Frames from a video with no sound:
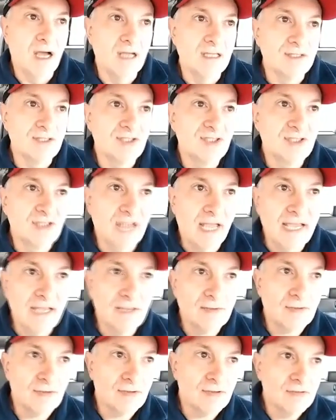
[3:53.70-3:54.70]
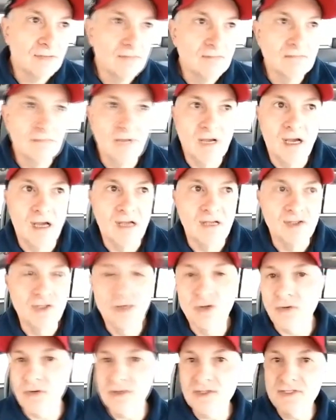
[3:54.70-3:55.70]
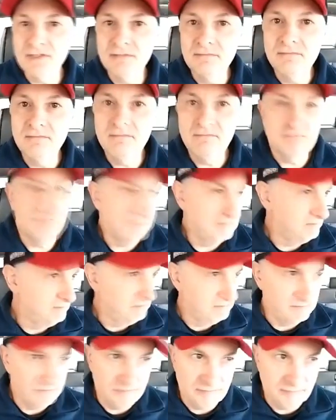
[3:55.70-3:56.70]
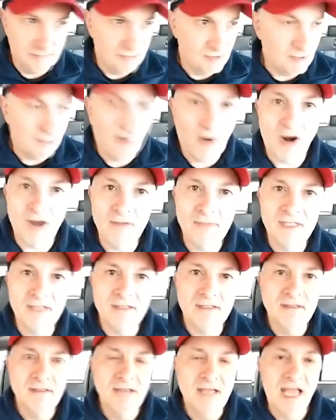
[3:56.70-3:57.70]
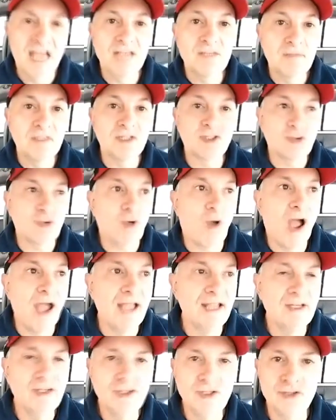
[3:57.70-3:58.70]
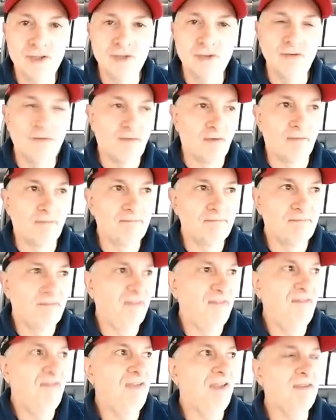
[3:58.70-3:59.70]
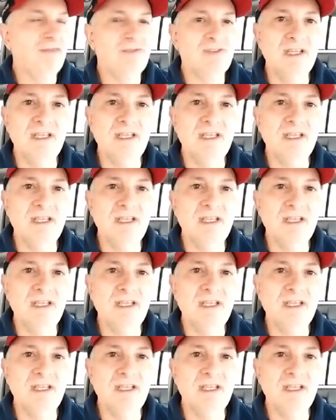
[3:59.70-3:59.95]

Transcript: state tourism department has been trying to do for 50